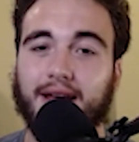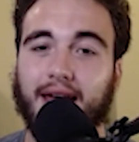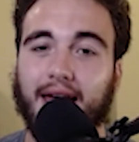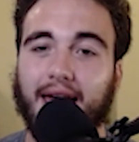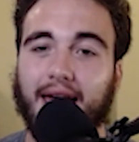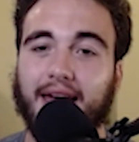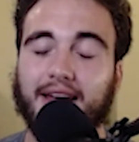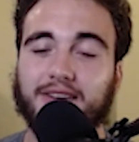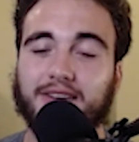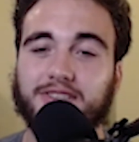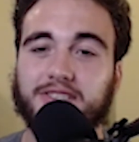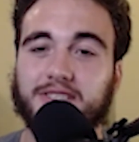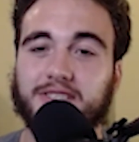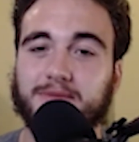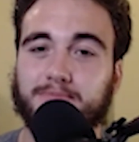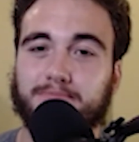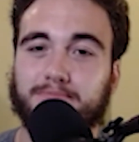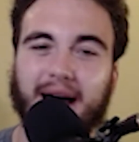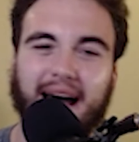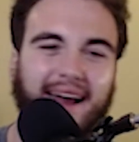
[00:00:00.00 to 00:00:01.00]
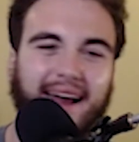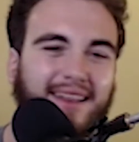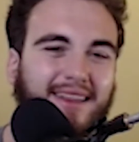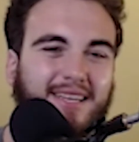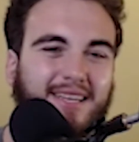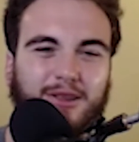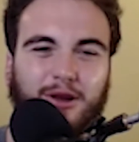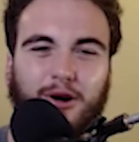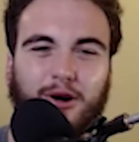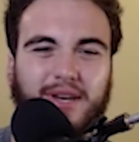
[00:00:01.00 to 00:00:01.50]
And she's battling
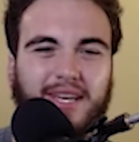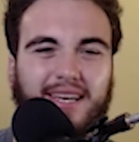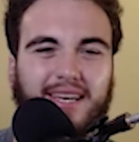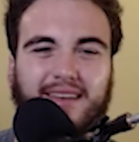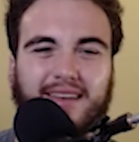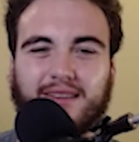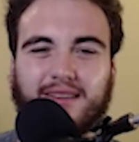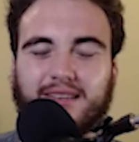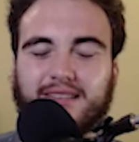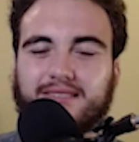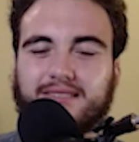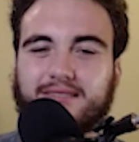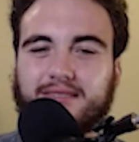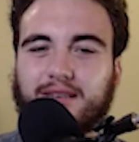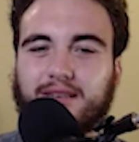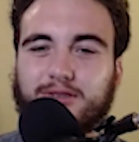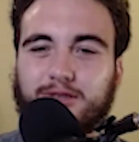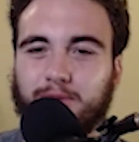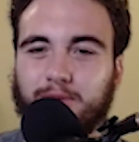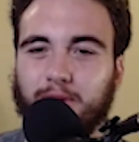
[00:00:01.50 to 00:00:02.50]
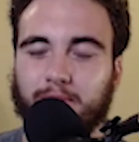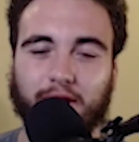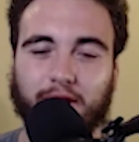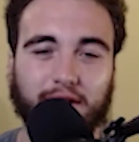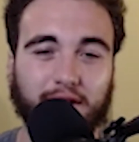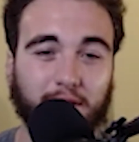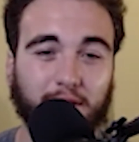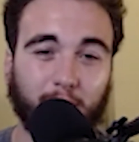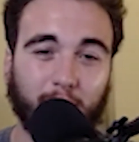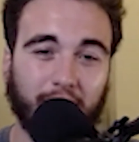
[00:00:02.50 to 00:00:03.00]
Loki in this
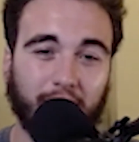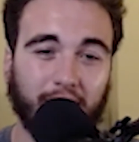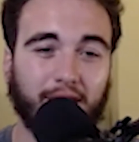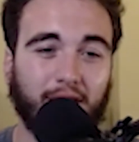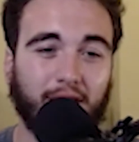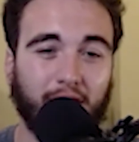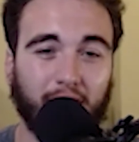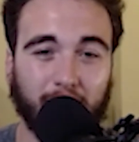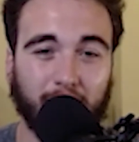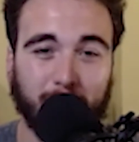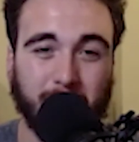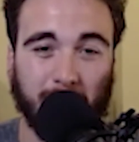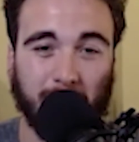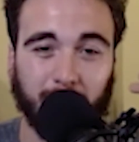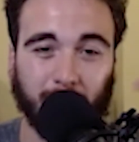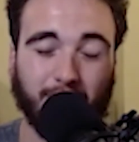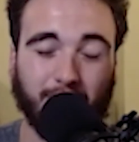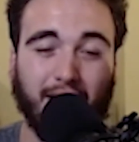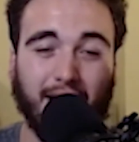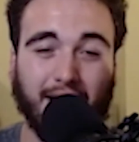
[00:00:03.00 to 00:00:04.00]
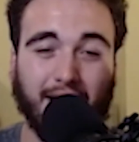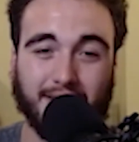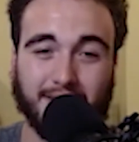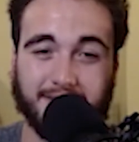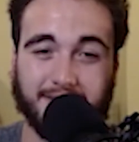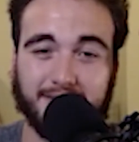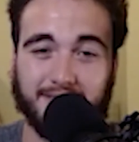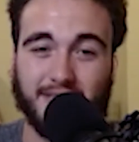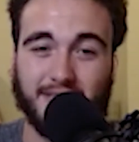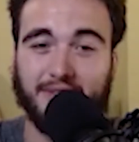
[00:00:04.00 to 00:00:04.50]
supermarket where all the people are hiding to
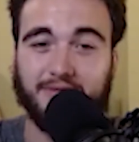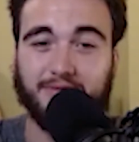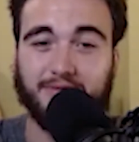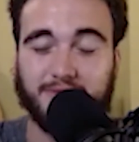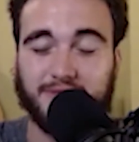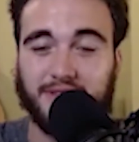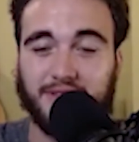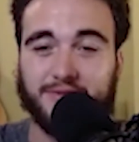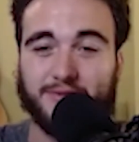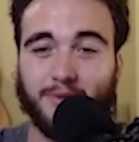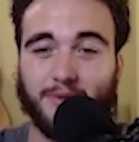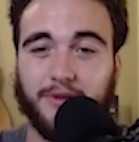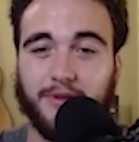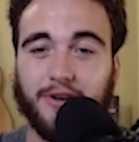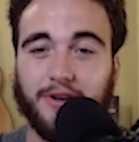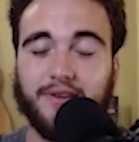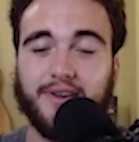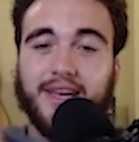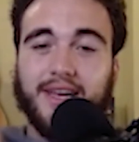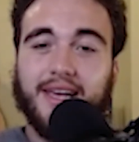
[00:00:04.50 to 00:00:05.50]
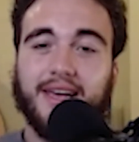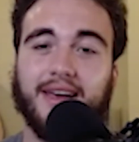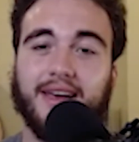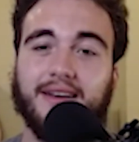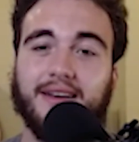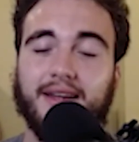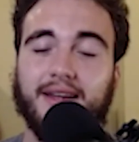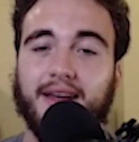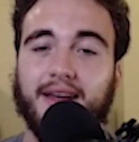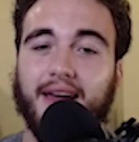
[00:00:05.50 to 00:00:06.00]
save themselves from the hurricane.
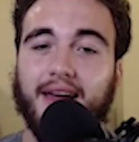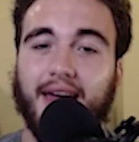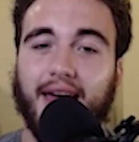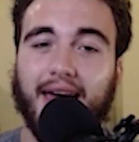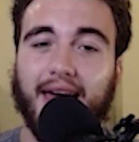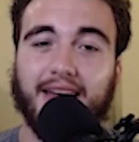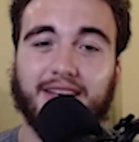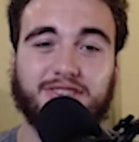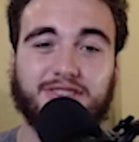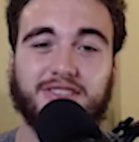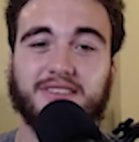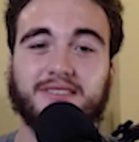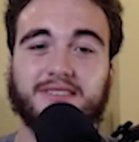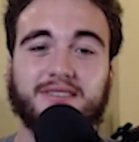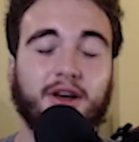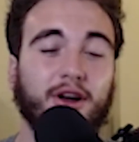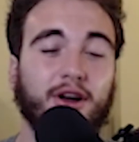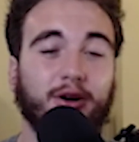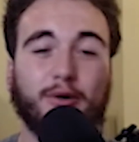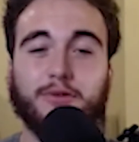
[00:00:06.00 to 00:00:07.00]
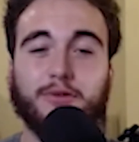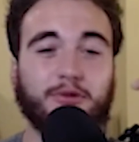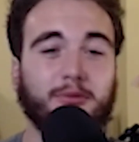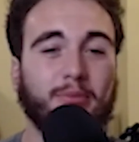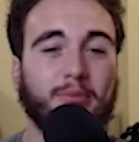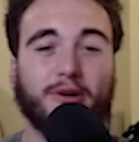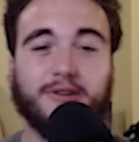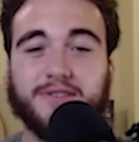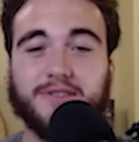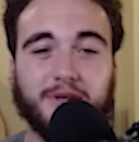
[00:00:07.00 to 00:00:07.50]
And she's going from
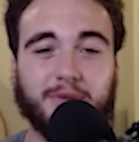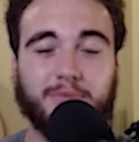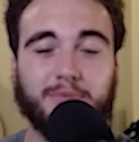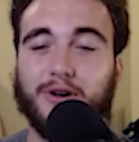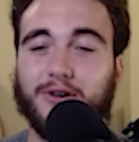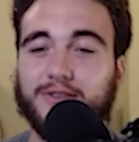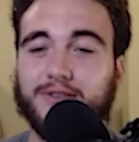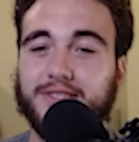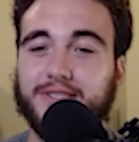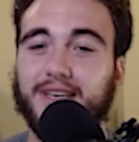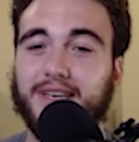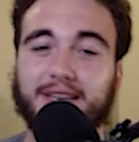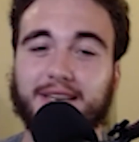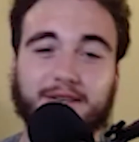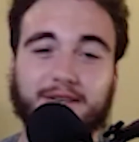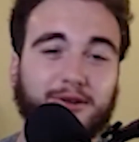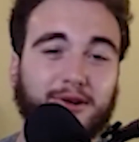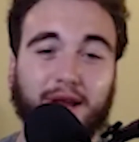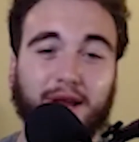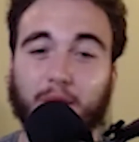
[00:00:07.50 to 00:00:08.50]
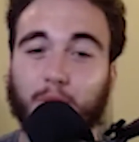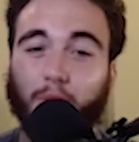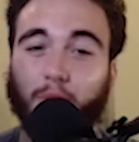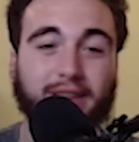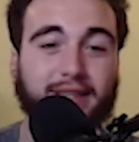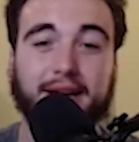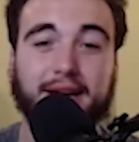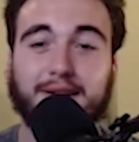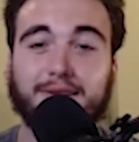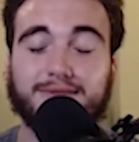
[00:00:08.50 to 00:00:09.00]
person to person, and you're like, what the
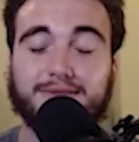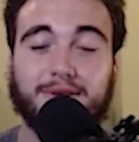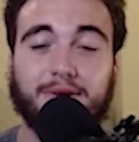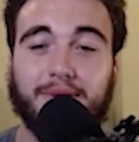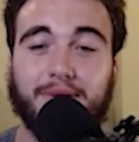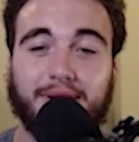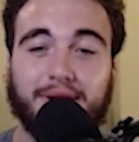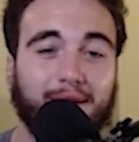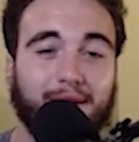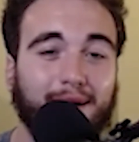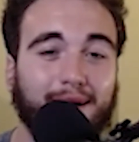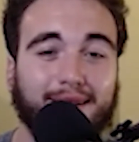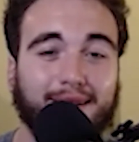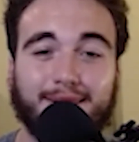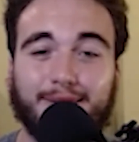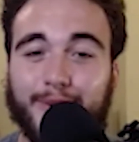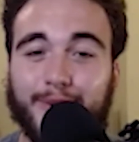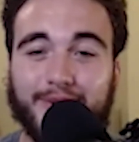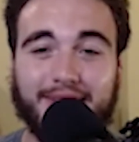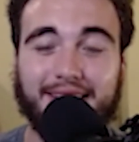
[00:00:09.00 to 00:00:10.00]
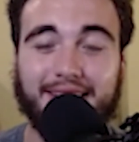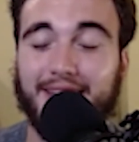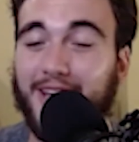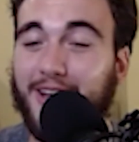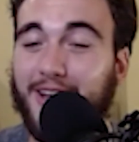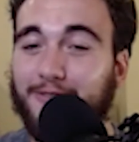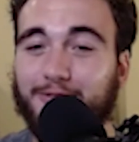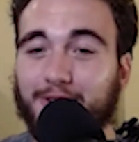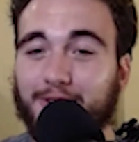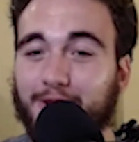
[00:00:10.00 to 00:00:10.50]
hell is going on? And Loki
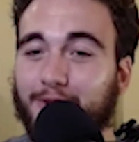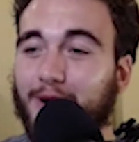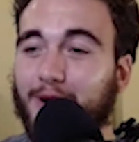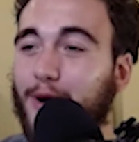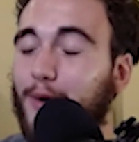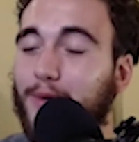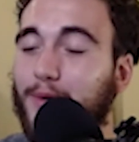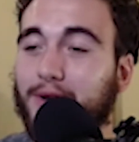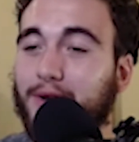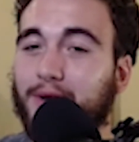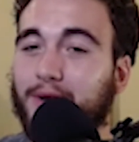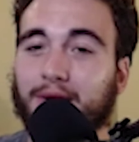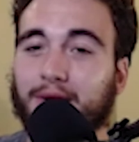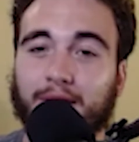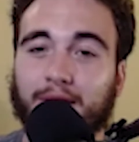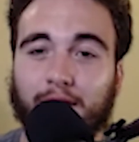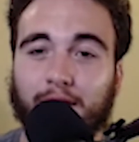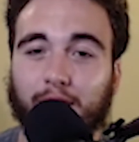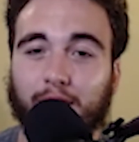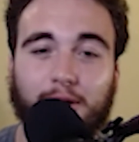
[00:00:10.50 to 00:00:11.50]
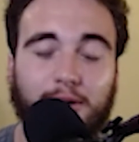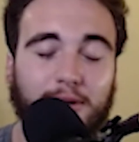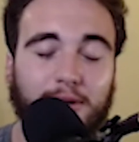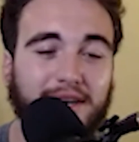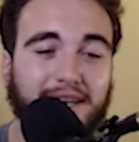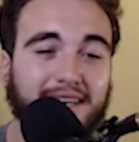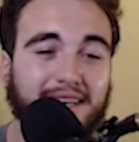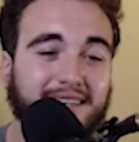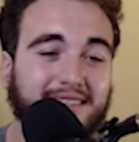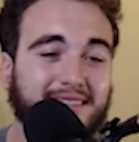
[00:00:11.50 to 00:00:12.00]
can't figure out who it
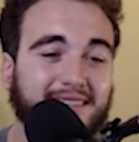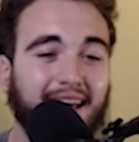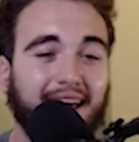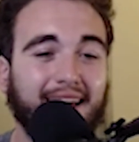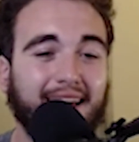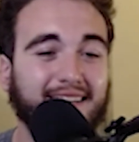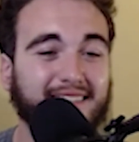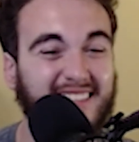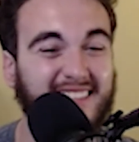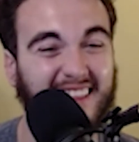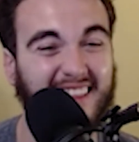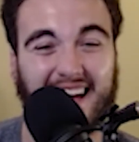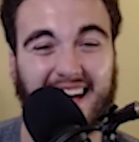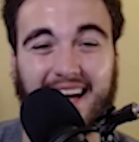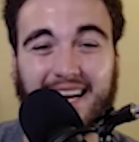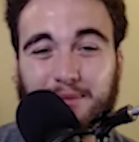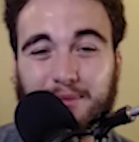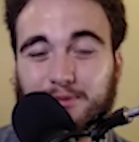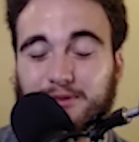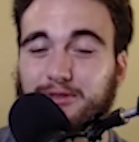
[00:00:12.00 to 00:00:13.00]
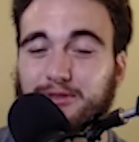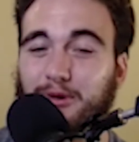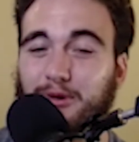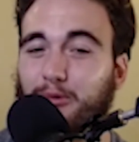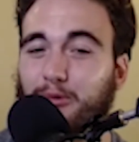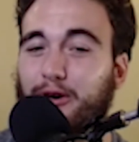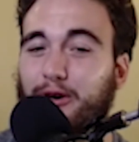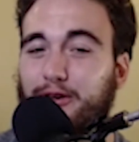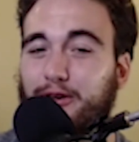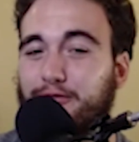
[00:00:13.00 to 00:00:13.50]
is. And it's in that episode
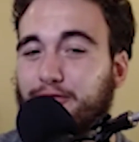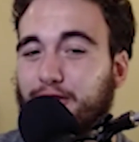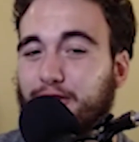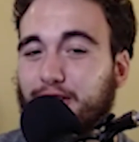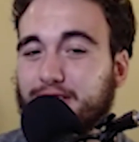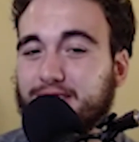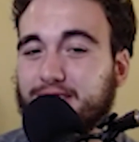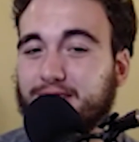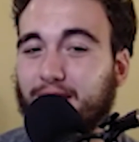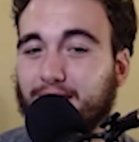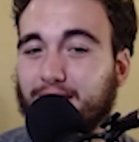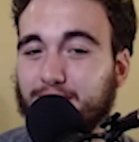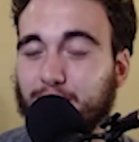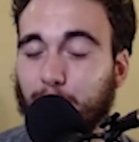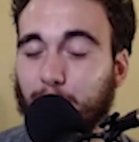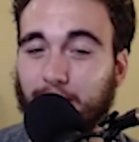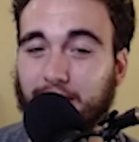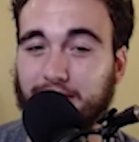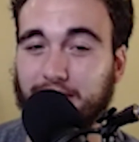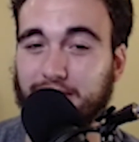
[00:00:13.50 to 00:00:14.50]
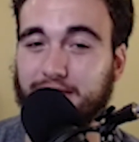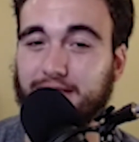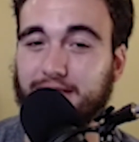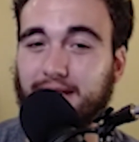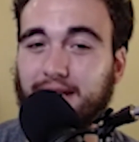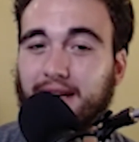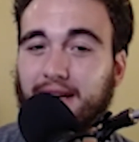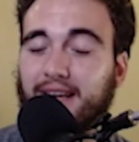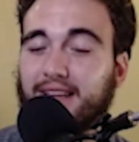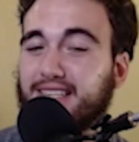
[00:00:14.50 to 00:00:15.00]
where you first start to question
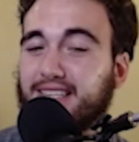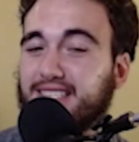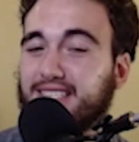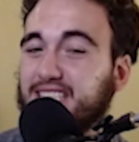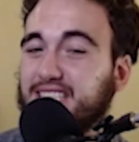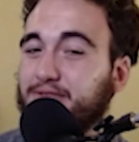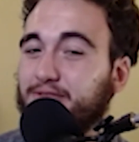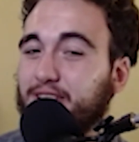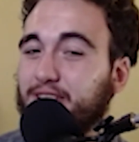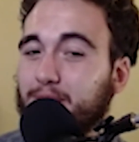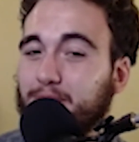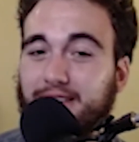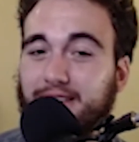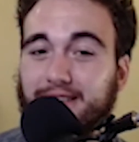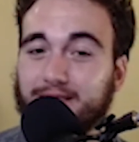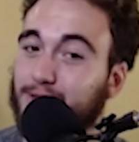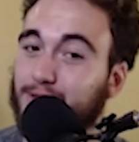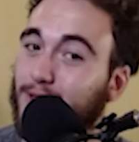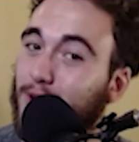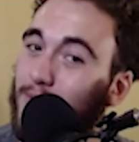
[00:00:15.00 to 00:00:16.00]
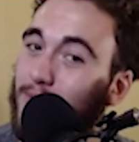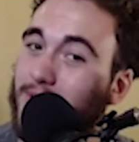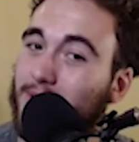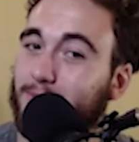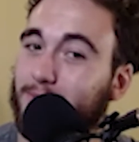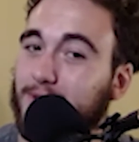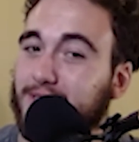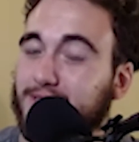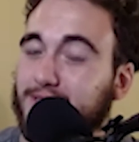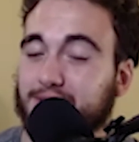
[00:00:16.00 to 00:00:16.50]
the TVA, because Loki
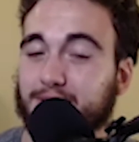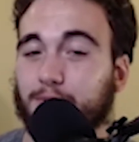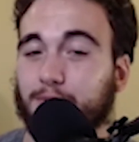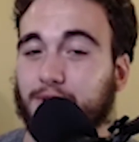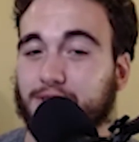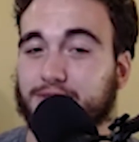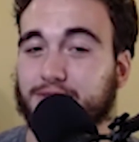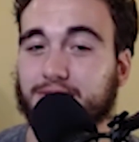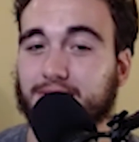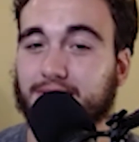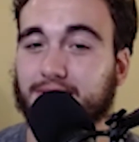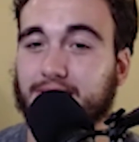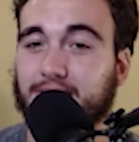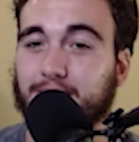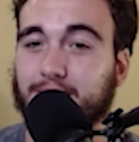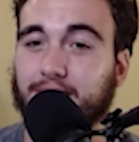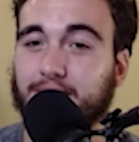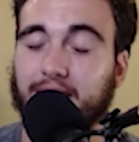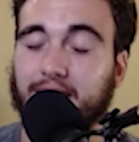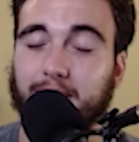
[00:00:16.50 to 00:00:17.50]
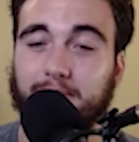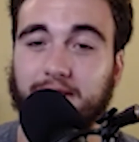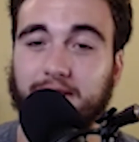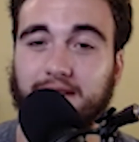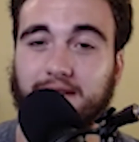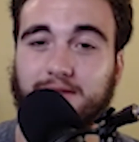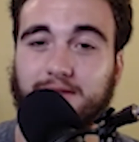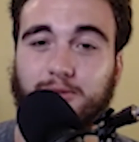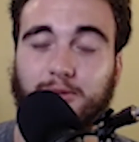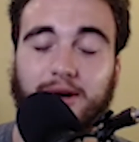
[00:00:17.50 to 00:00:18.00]
begins to question the TVA,
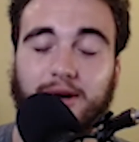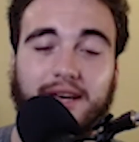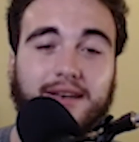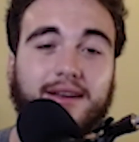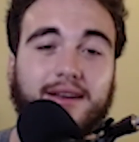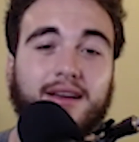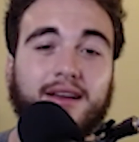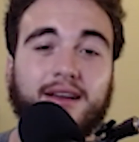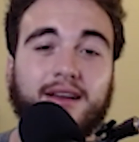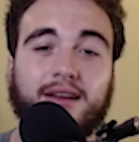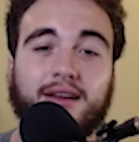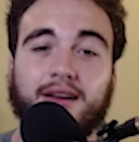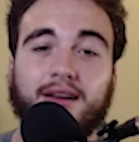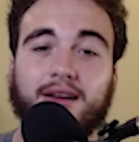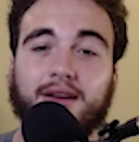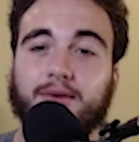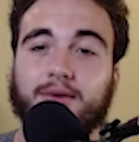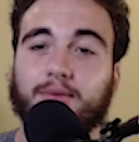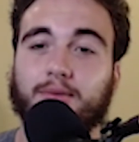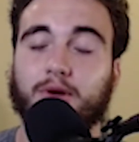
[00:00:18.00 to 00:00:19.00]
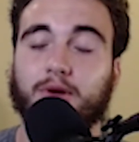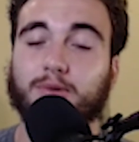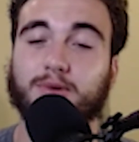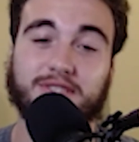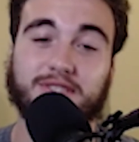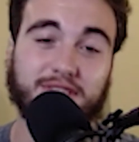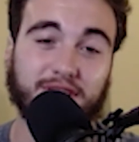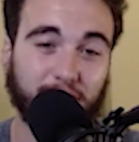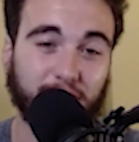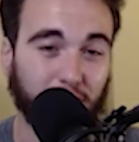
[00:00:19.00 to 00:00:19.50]
because when
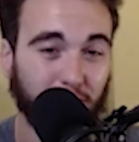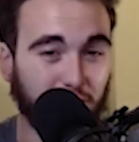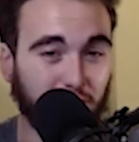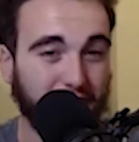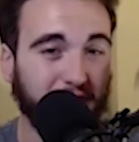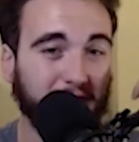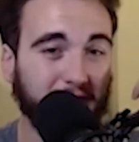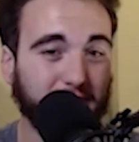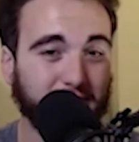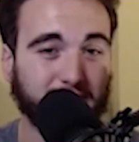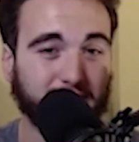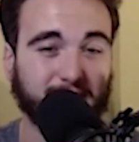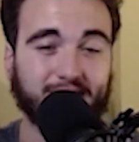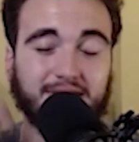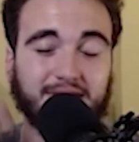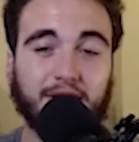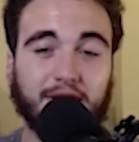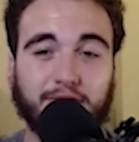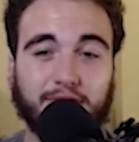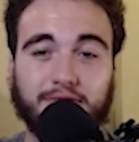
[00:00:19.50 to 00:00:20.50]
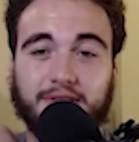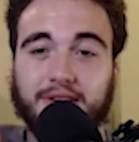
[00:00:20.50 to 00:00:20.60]
Sylvie reveals herself,